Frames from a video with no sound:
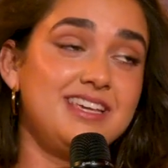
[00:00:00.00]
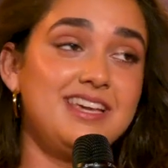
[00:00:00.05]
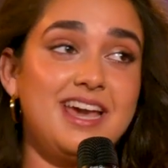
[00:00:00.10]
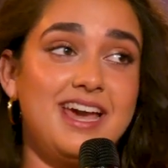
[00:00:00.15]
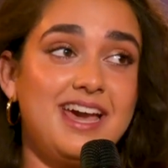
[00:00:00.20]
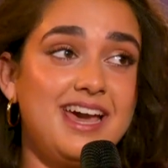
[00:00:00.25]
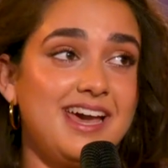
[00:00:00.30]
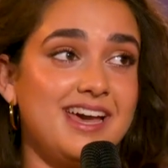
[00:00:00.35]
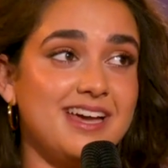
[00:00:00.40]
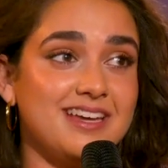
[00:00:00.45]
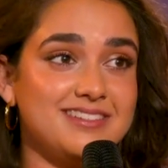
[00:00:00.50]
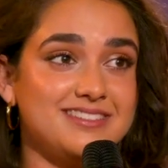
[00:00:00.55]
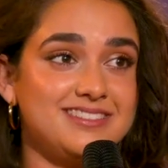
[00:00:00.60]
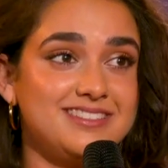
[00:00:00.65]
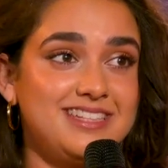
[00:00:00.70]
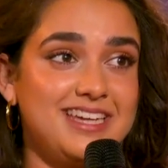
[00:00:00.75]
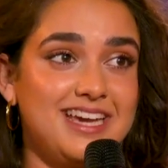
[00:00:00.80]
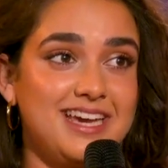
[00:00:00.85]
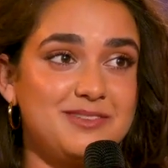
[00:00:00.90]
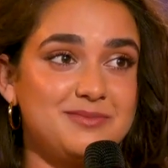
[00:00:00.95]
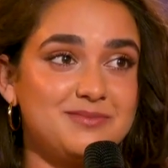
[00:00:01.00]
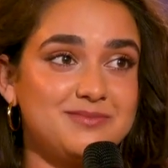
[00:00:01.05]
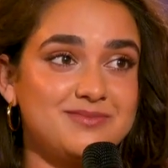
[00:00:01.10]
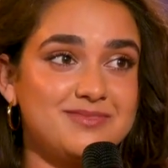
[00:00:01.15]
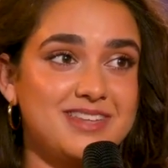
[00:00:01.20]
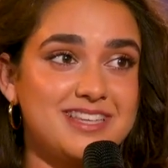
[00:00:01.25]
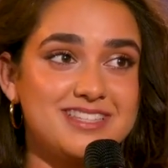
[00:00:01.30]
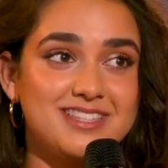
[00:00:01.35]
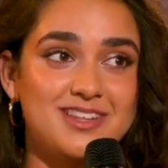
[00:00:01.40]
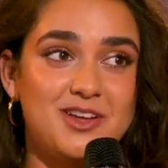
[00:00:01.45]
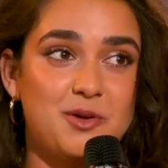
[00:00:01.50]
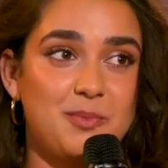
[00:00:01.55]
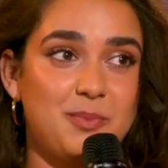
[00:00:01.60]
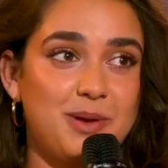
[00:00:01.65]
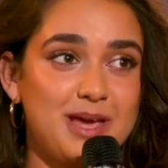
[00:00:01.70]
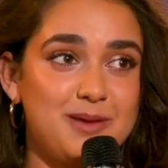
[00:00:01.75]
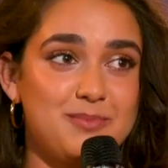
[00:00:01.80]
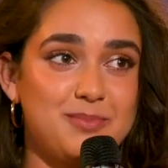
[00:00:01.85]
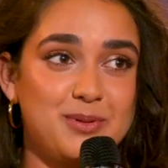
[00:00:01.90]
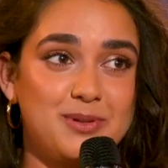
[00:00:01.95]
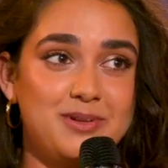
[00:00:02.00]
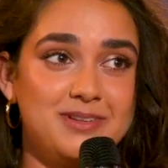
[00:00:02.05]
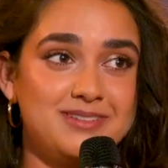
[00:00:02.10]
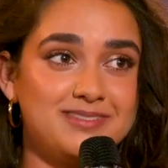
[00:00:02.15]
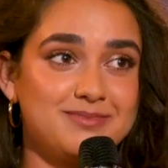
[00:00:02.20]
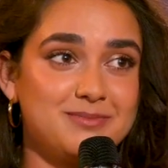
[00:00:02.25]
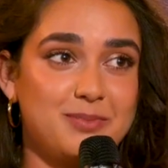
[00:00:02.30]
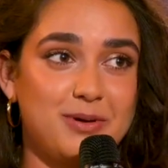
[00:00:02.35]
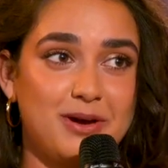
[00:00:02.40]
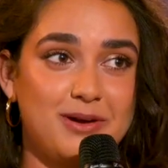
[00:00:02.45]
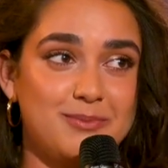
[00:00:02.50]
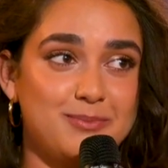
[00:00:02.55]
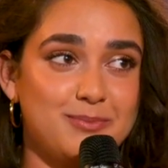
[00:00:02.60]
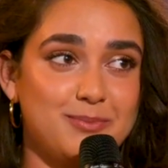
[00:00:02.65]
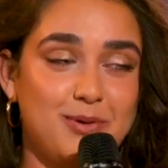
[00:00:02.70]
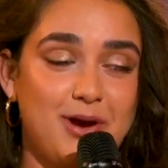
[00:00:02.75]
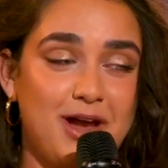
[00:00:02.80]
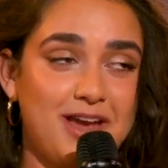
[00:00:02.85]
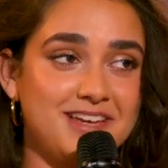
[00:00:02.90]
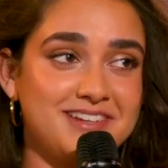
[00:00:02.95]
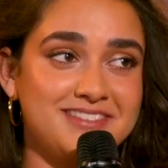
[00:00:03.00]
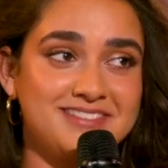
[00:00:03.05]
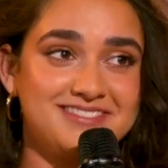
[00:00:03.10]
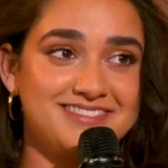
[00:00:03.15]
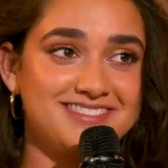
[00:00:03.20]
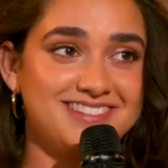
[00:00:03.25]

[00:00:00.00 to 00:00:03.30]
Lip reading: Yeah. Yeah. There's a lot of people praying.